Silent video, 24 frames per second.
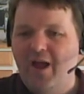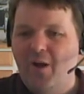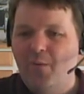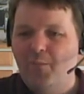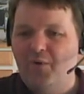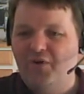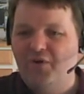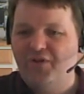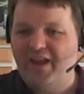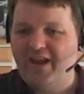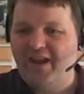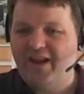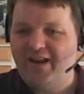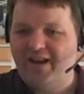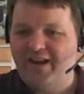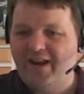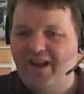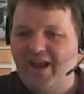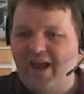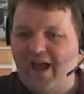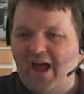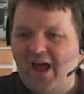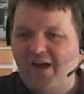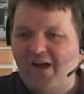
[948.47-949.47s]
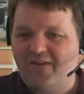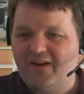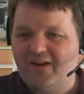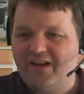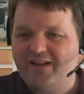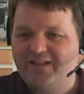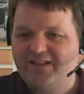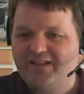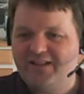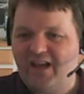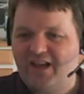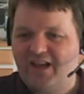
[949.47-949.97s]
but then having a
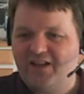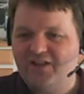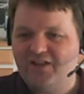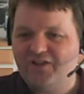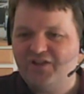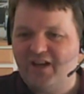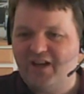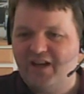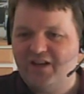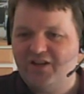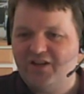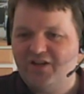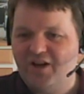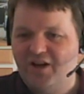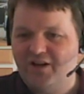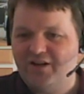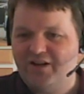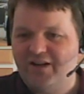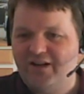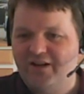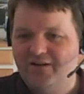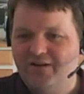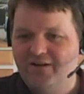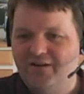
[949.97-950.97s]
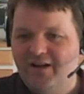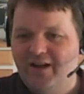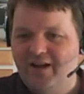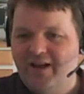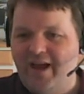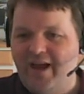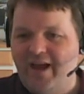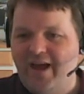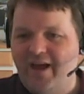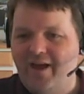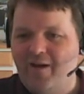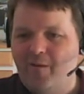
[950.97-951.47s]
second stage on here,
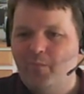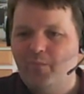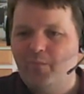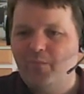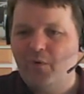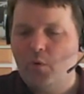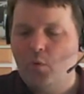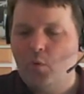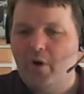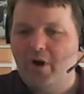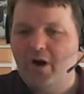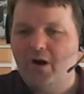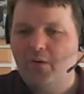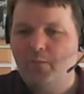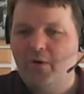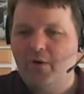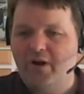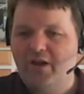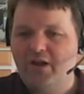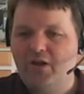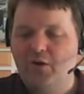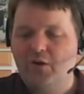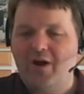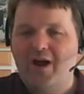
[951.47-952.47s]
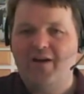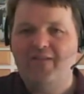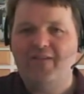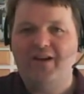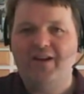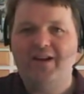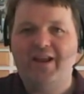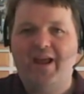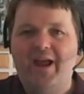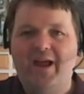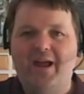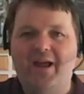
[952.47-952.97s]
whereby you have
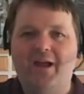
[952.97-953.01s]
an